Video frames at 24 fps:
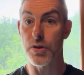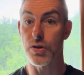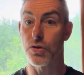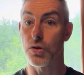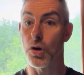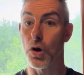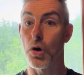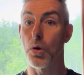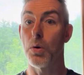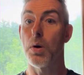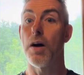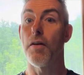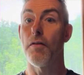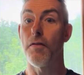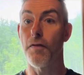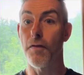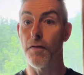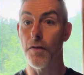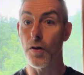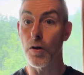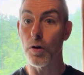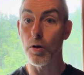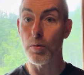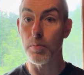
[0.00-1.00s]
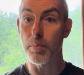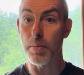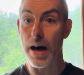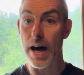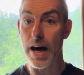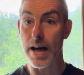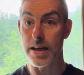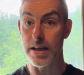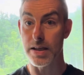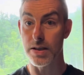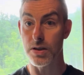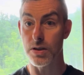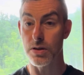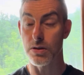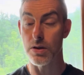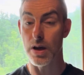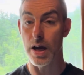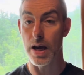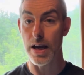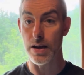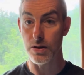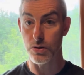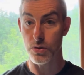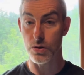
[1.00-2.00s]
So a full body
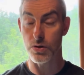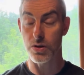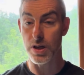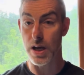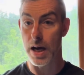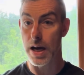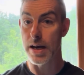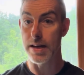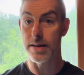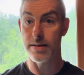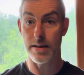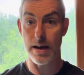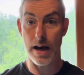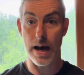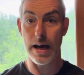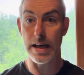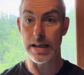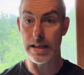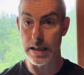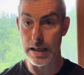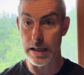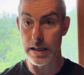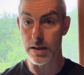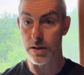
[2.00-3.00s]
exercise, i.e.